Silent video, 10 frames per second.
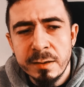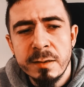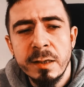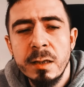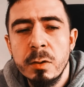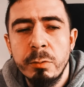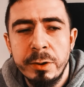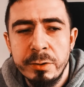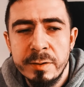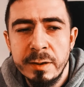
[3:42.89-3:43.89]
a stance where
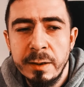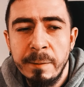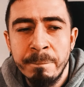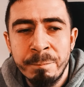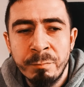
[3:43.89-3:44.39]
you say,